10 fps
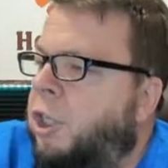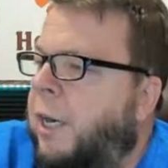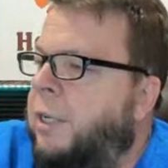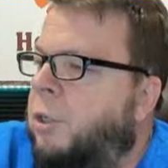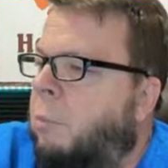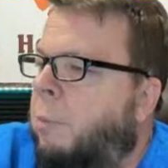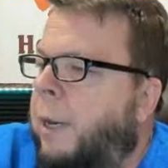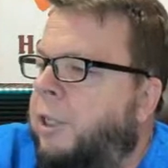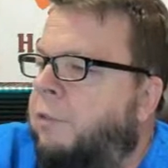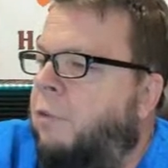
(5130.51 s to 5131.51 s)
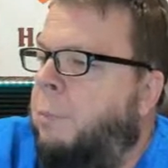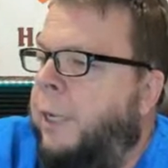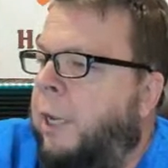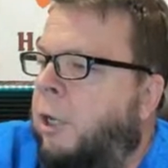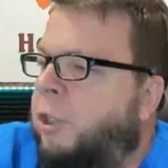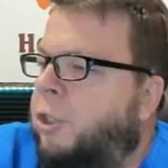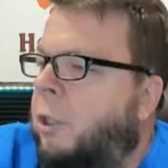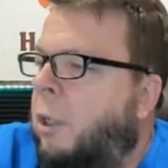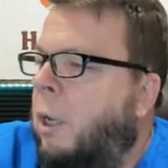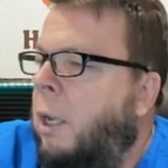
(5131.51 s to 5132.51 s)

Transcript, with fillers: Chinese herbal medicine for beginners